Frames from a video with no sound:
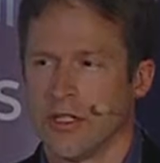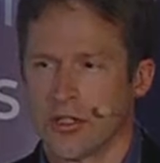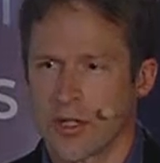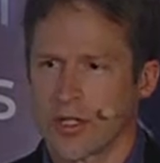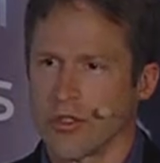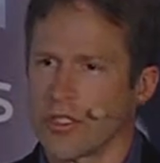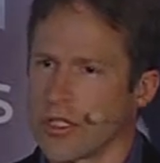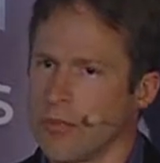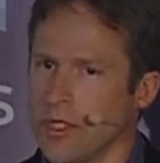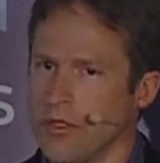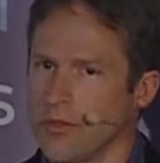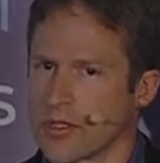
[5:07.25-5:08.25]
Directory is going to
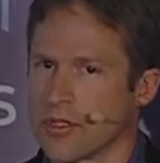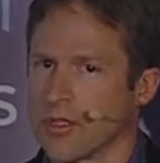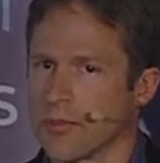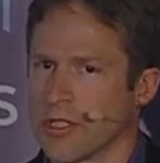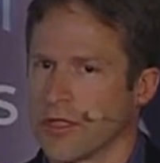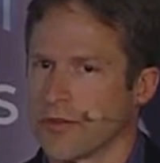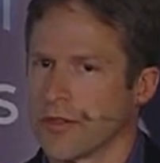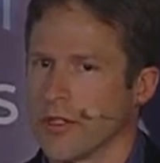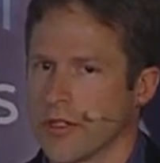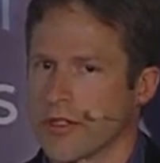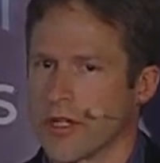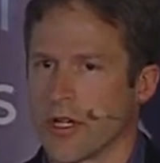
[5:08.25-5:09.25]
be used a little bit different
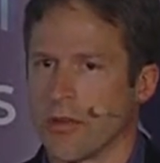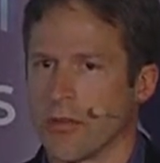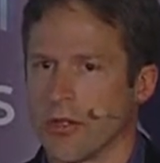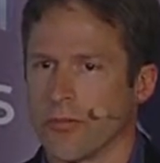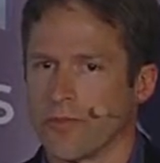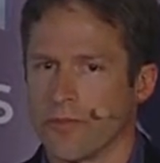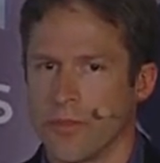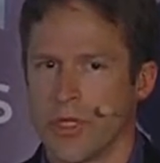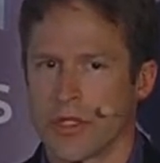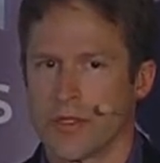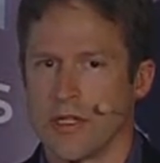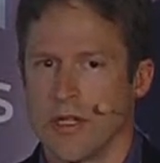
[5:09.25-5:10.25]
this time, though,
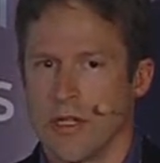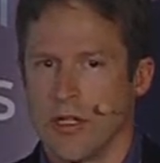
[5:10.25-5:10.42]
because